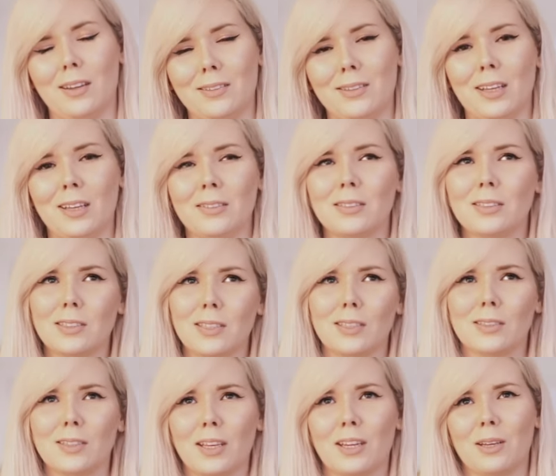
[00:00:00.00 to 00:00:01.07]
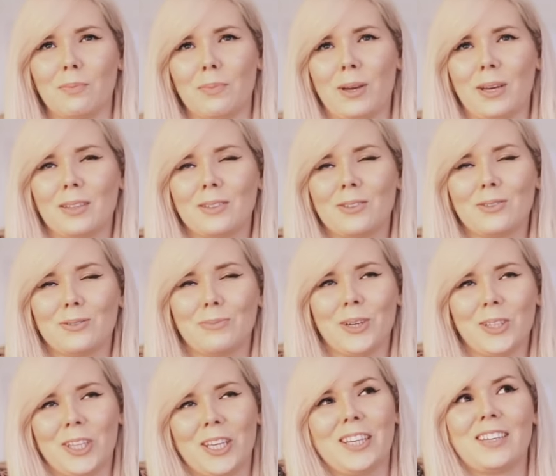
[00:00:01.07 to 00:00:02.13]
and then start getting paid good
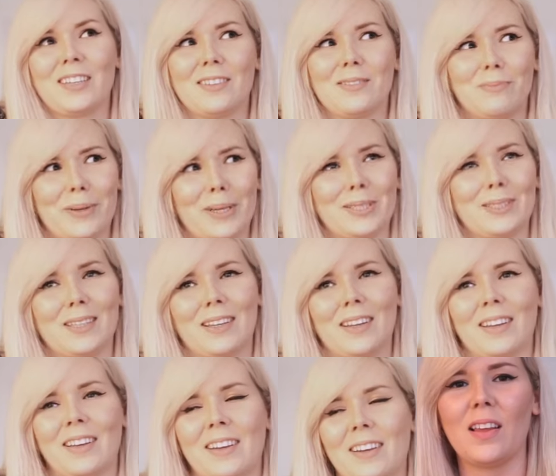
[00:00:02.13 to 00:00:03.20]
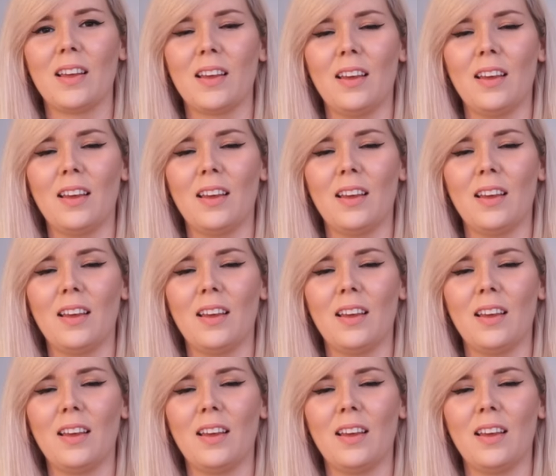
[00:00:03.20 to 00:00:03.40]
money, basically.